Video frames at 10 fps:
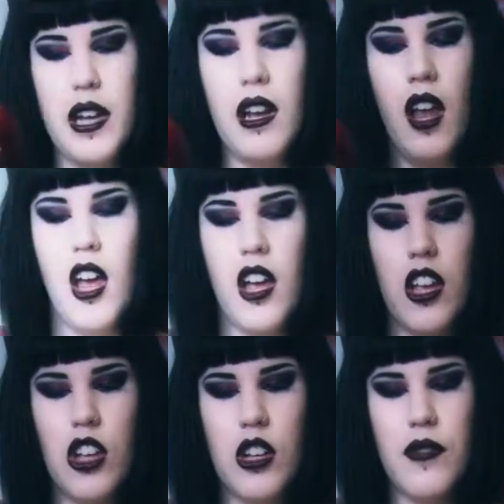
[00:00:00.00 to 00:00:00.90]
in,
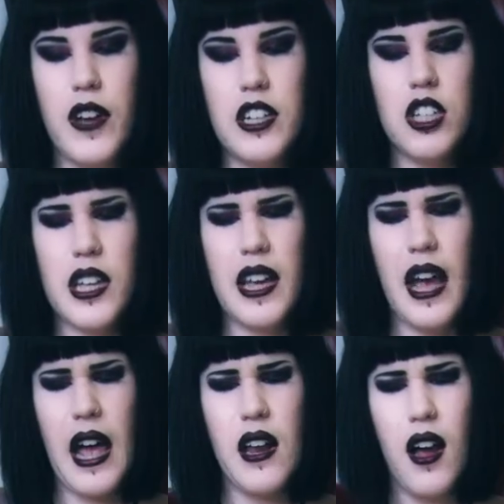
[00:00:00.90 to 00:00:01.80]
you'll eventually
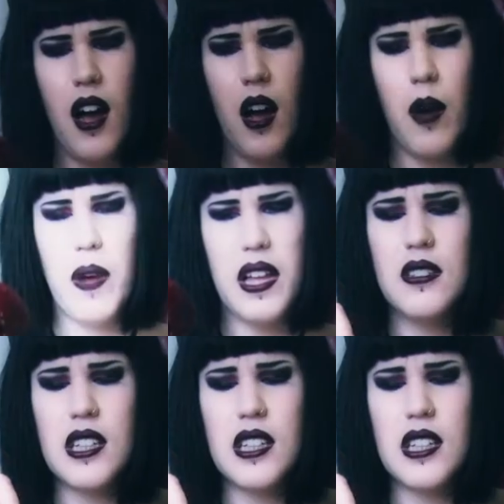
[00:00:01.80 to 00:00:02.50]
get um, a